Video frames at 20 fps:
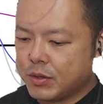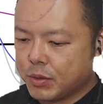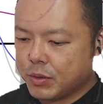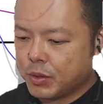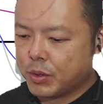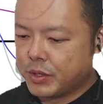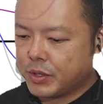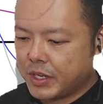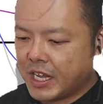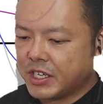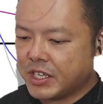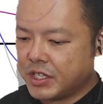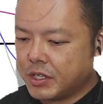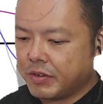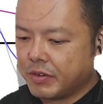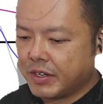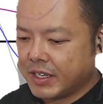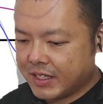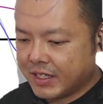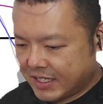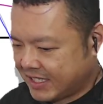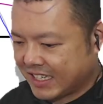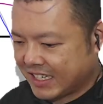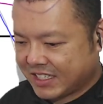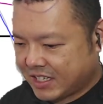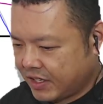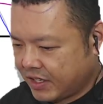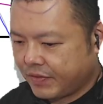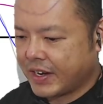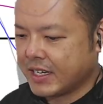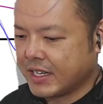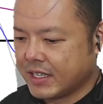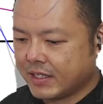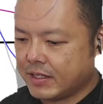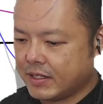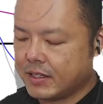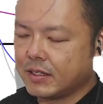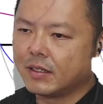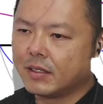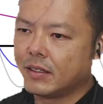go into engineering. It's actually very
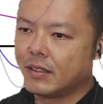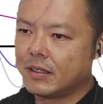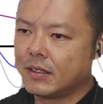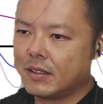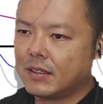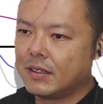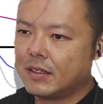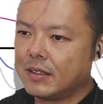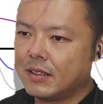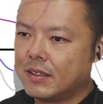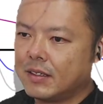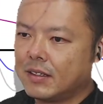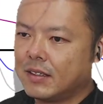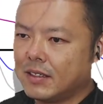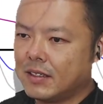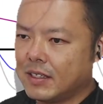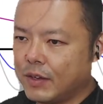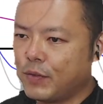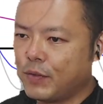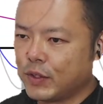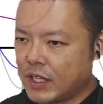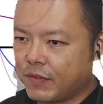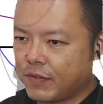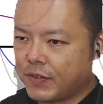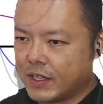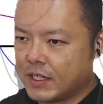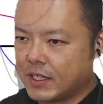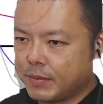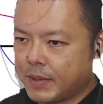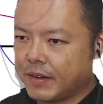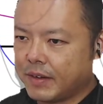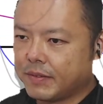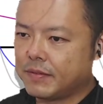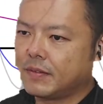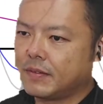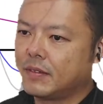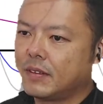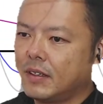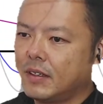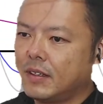easy. If you take further math
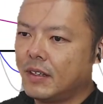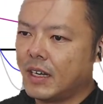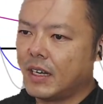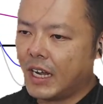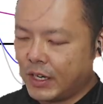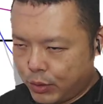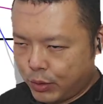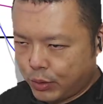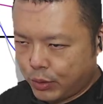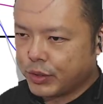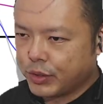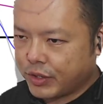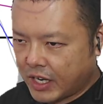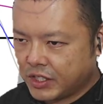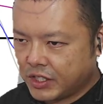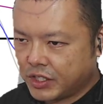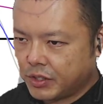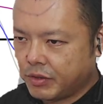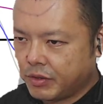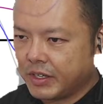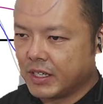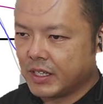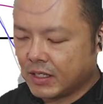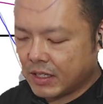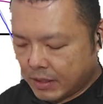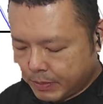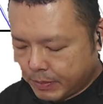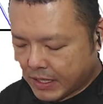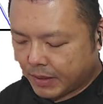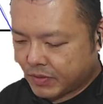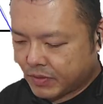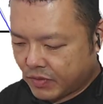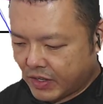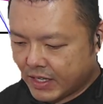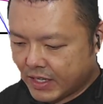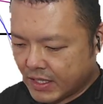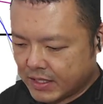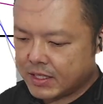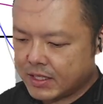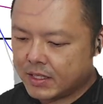and you go into engineering, it becomes very
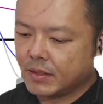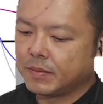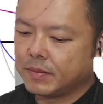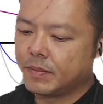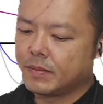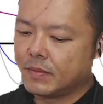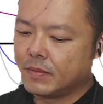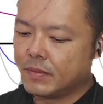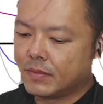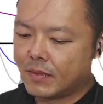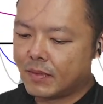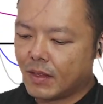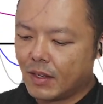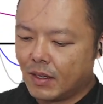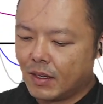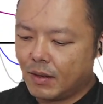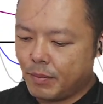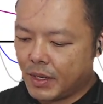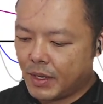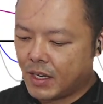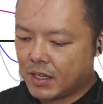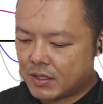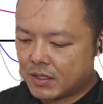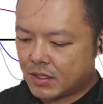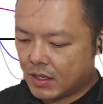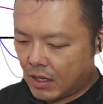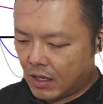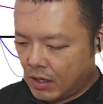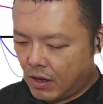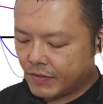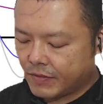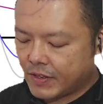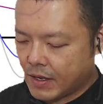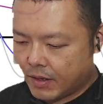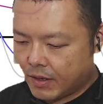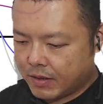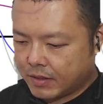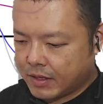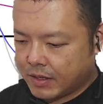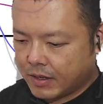easy because a lot
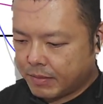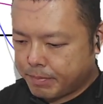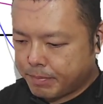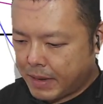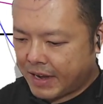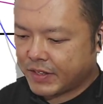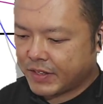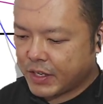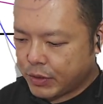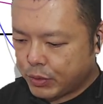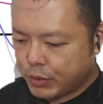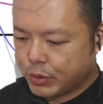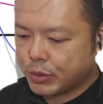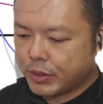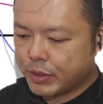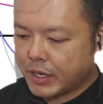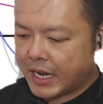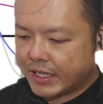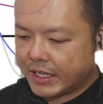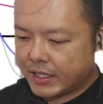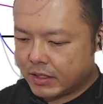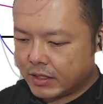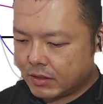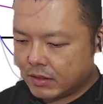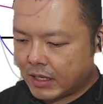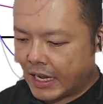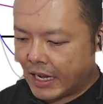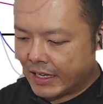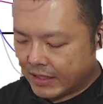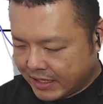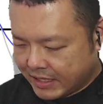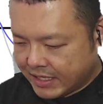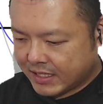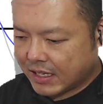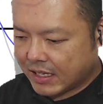of the math that you do at this